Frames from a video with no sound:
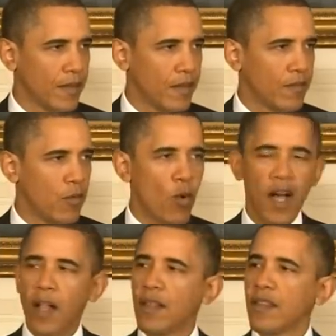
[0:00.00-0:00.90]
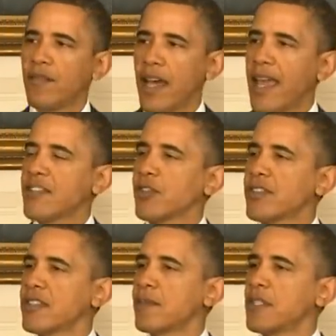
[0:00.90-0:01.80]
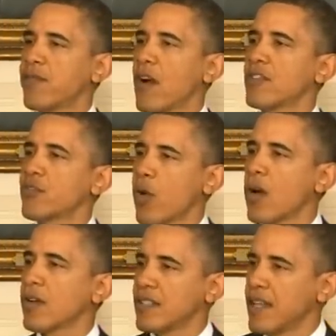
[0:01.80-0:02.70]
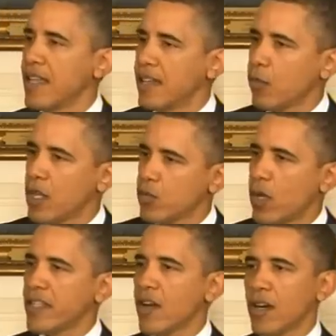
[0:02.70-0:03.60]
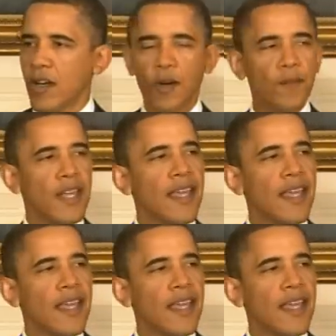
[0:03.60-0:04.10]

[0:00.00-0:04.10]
For while the financial system is far stronger today than it was 1 year ago,